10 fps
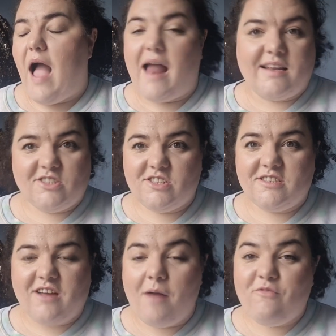And it's
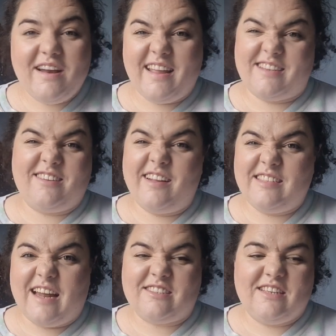just, I'm really
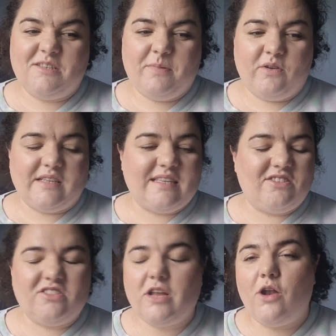excited, actually, to be honest.
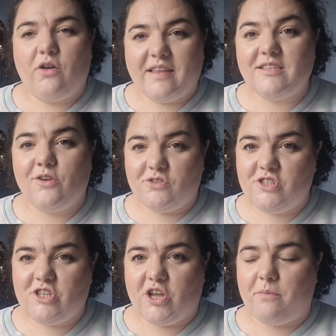There's a lot
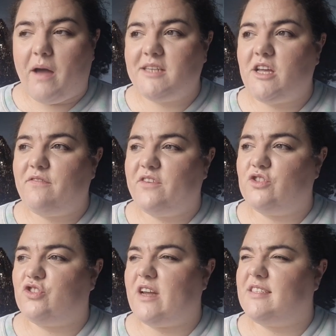to do, but I don't feel
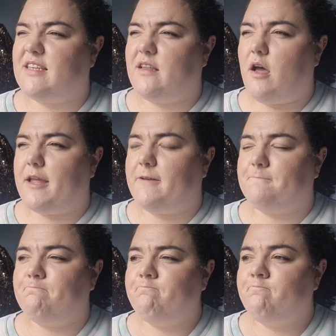stressed in, like,
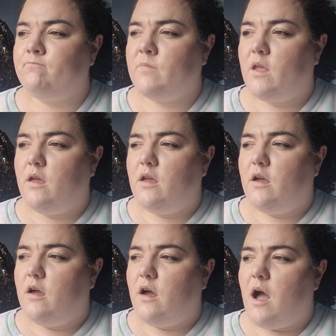
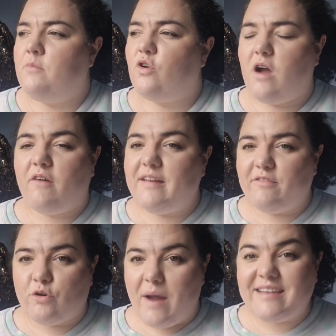I'm not currently
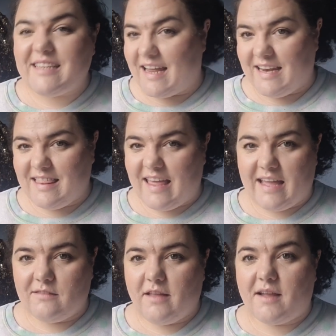regretting
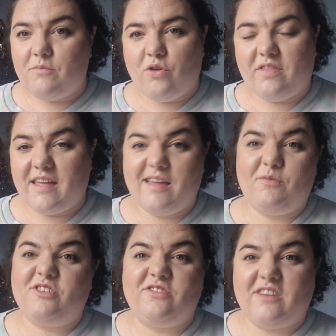anything. Like, I'm not thinking
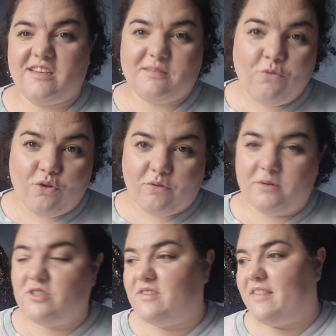we should have done it smaller or
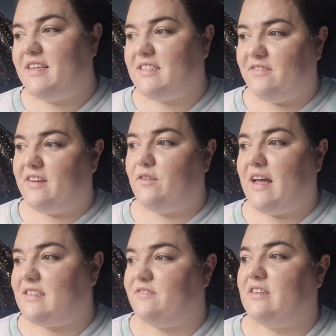we should have done this differently or
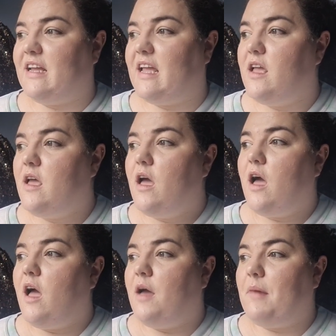that differently.
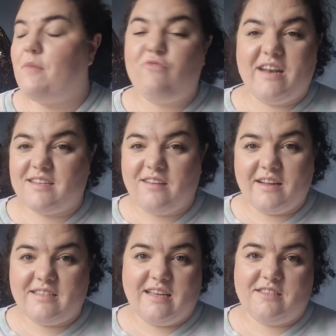I'm really
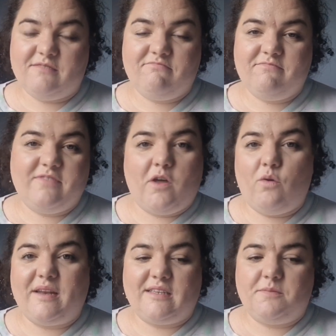excited for the whole
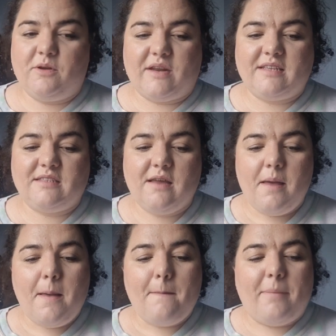wedding, to be honest.
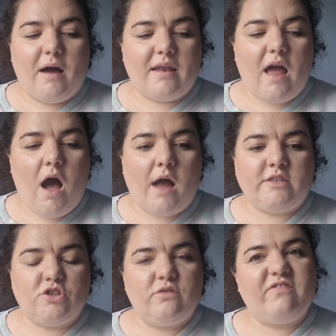But I
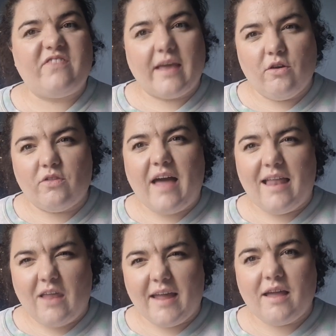do feel
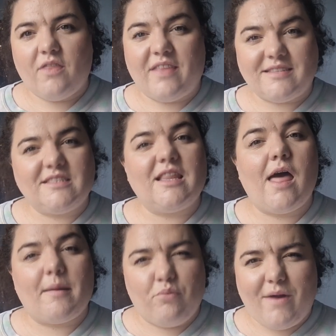that, like, there's
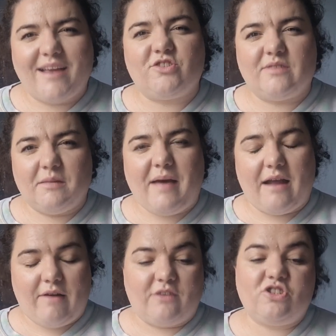slight pressure in the
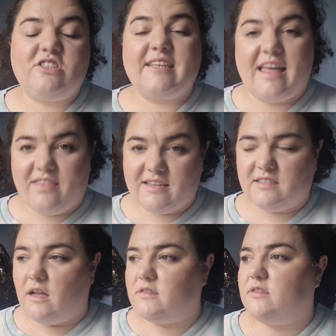background just to get things
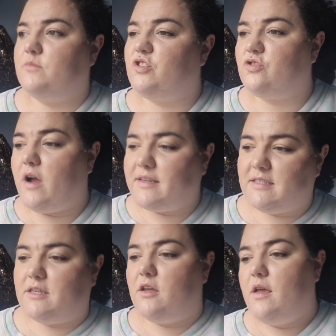done. So I'm just trying
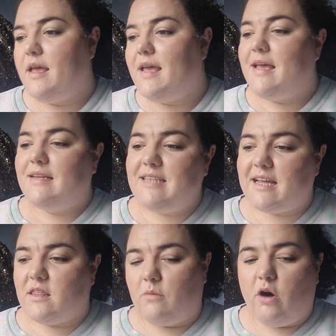to
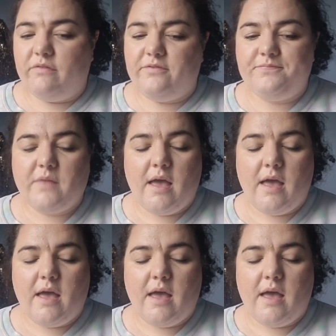tick them off.